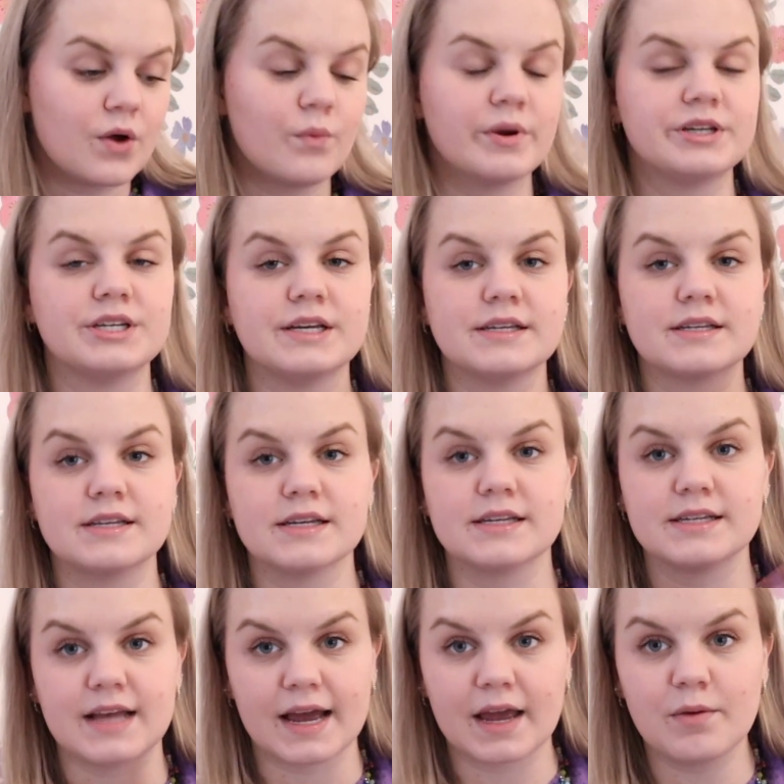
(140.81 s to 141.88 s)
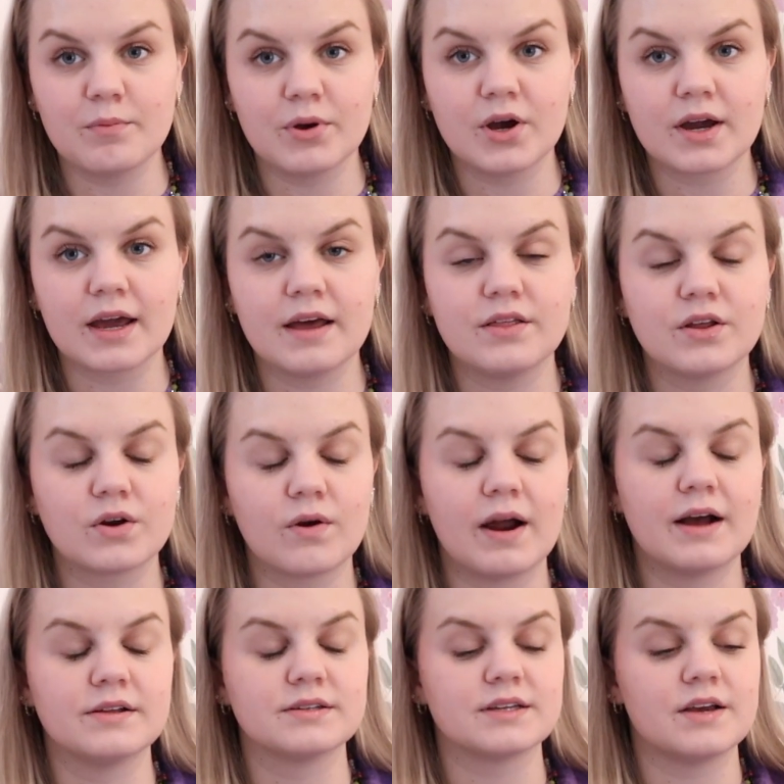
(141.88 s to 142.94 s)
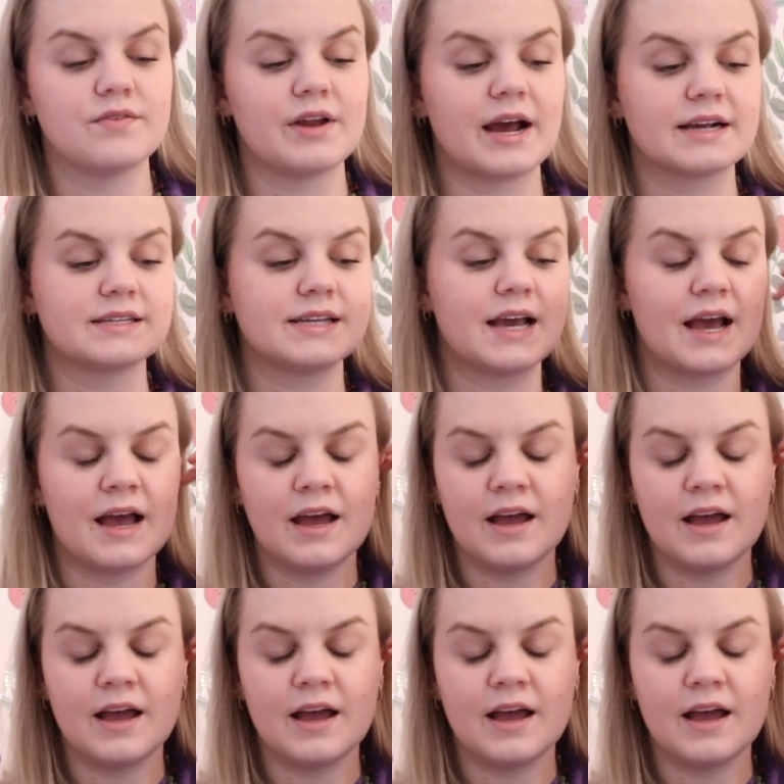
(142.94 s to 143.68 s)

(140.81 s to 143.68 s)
which is the second book in the Crowns of Naxia,